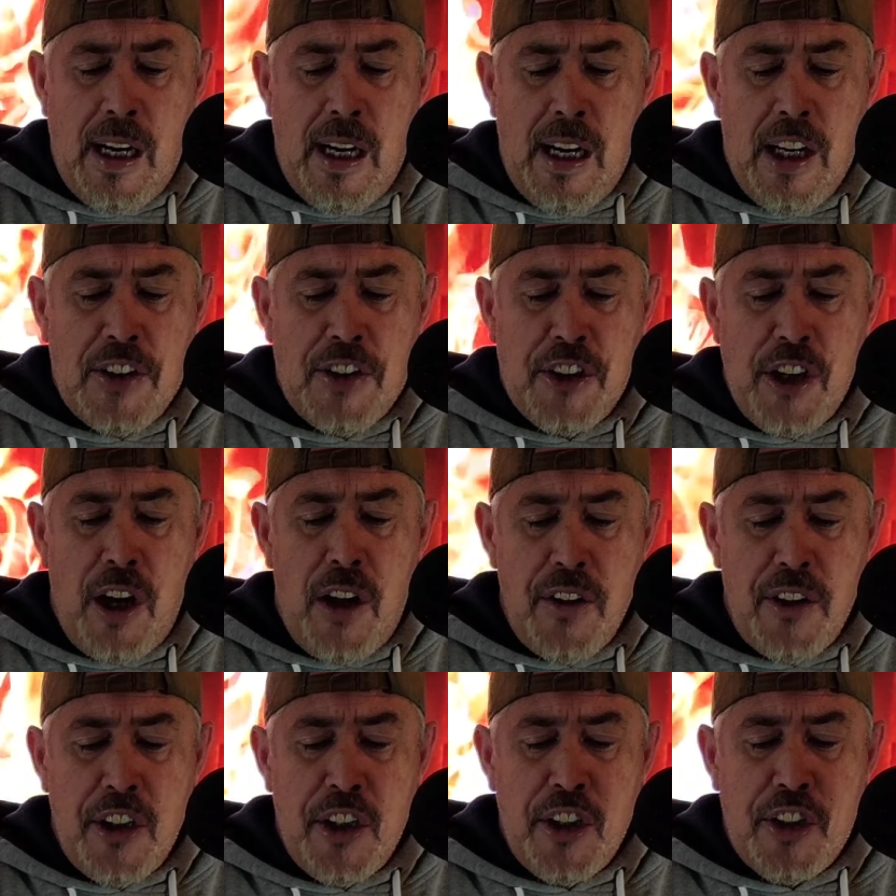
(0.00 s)
I saw
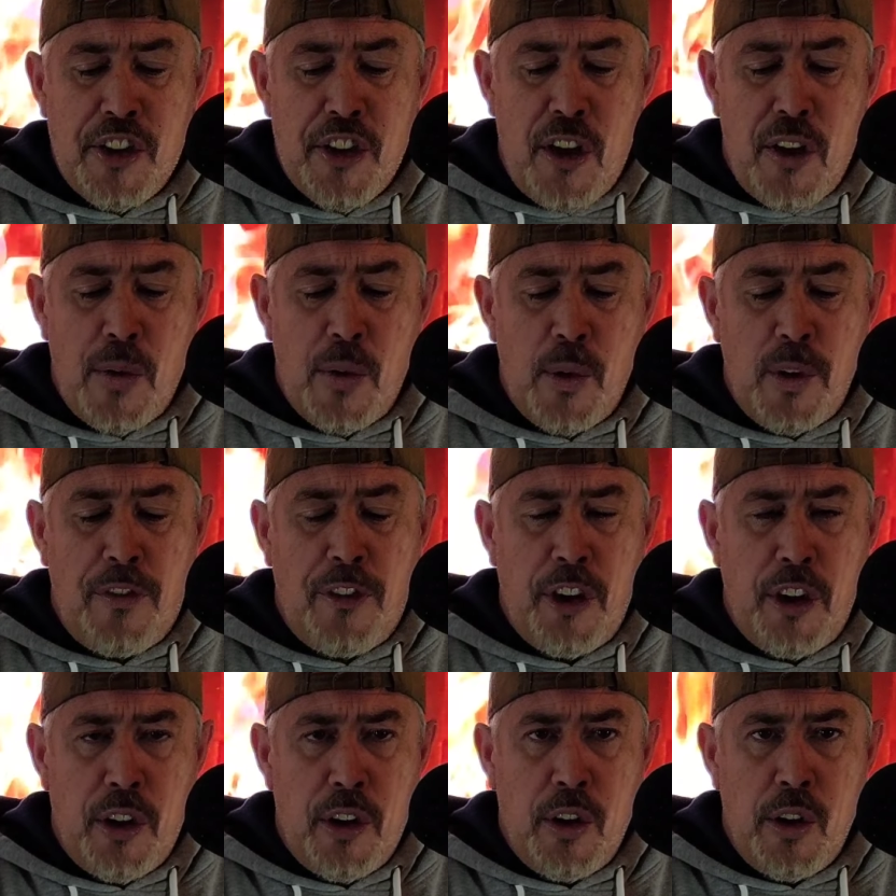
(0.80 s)
the
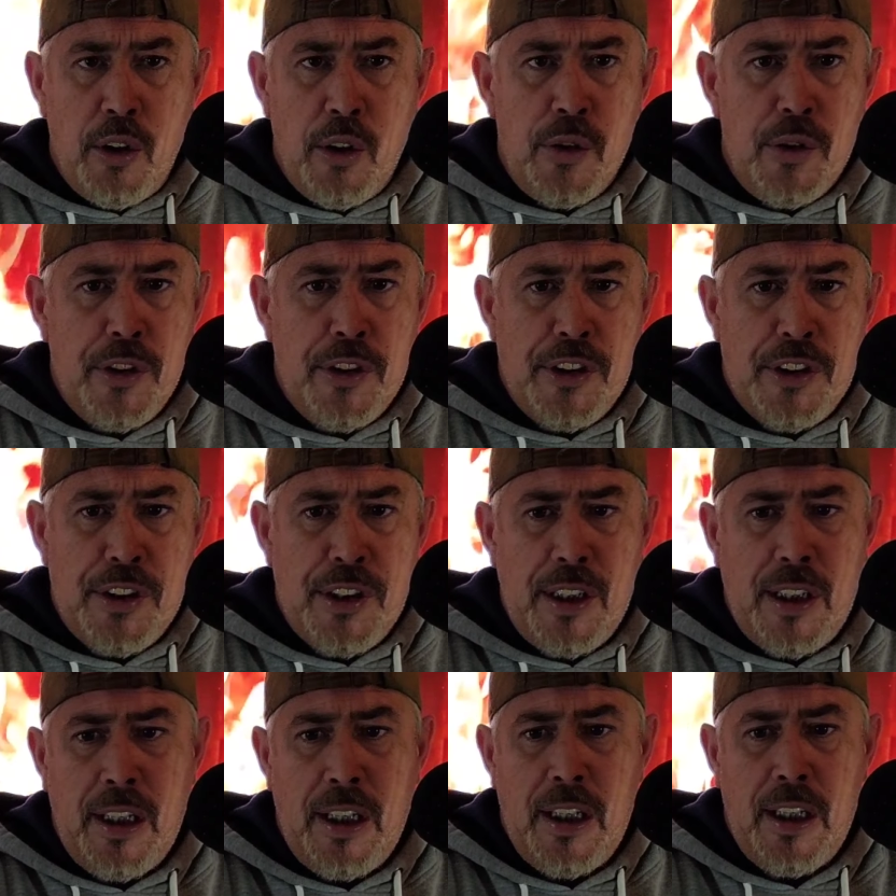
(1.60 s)
reviews,
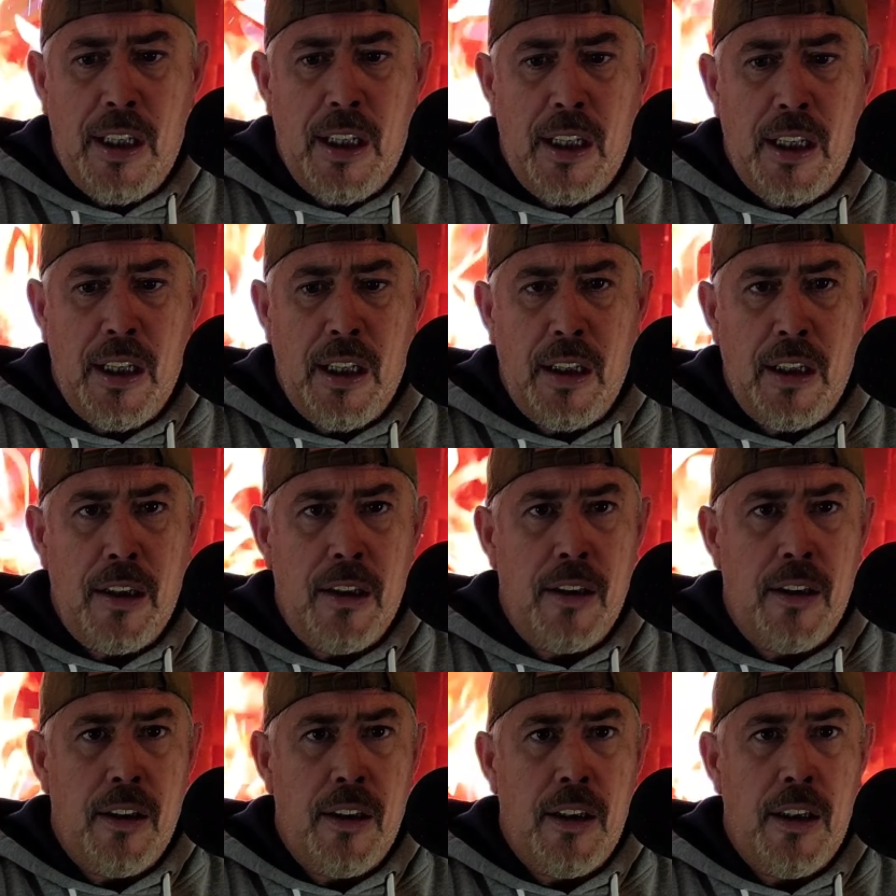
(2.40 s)

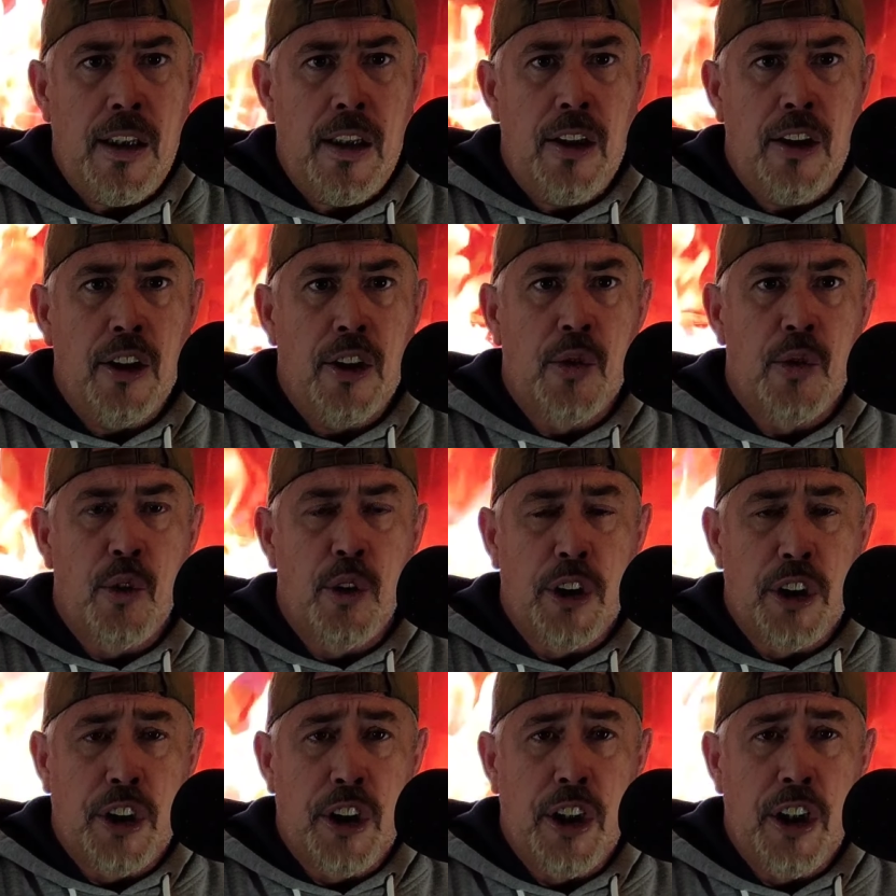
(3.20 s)
and it looked
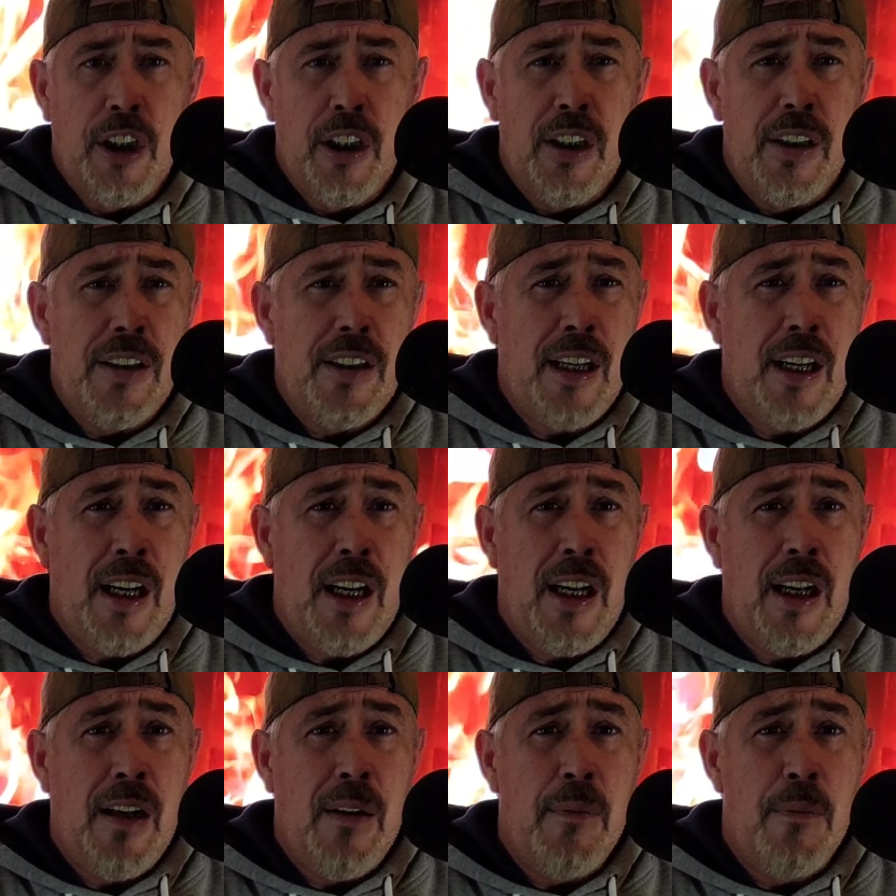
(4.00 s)
really good,
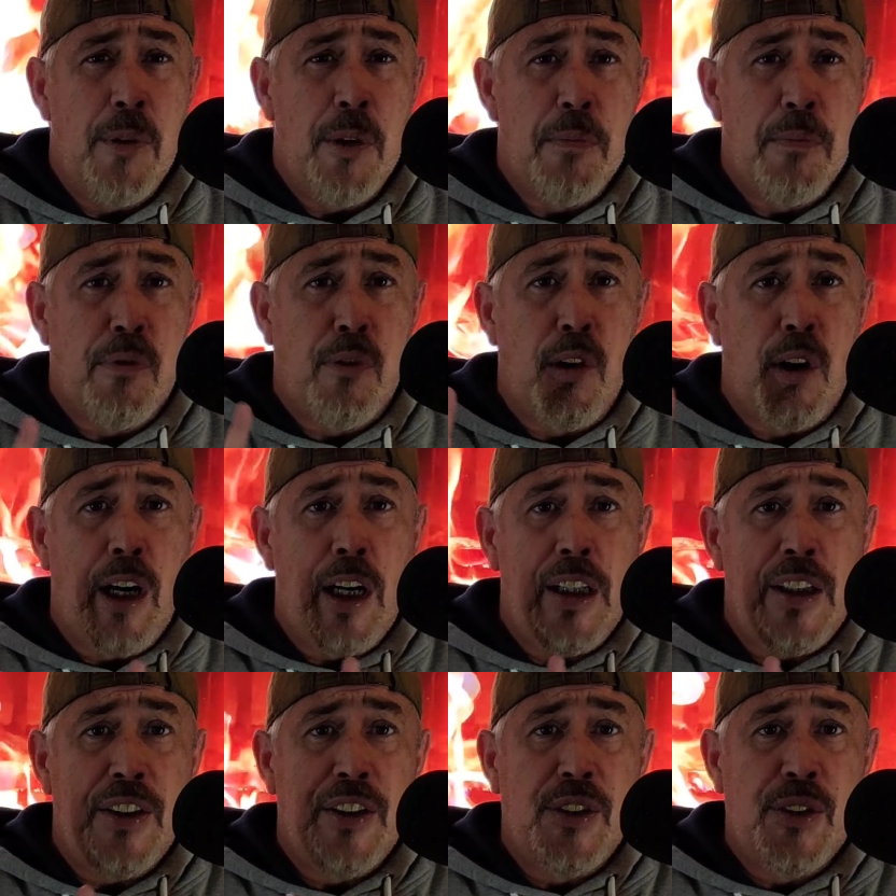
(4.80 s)
and the
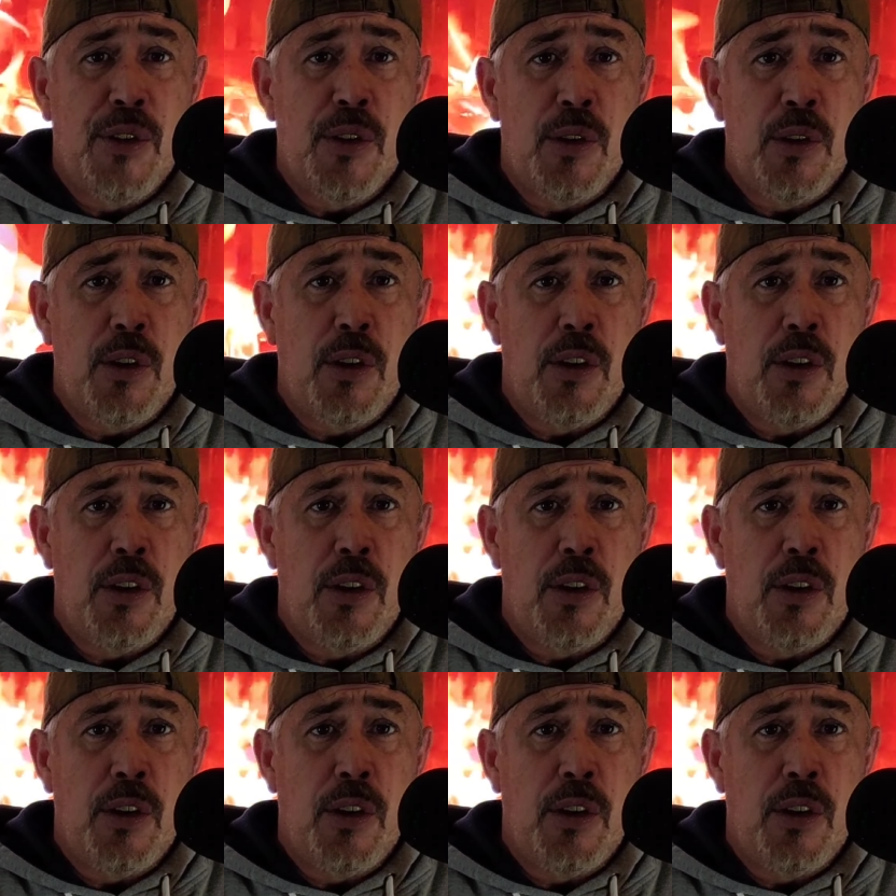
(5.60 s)
price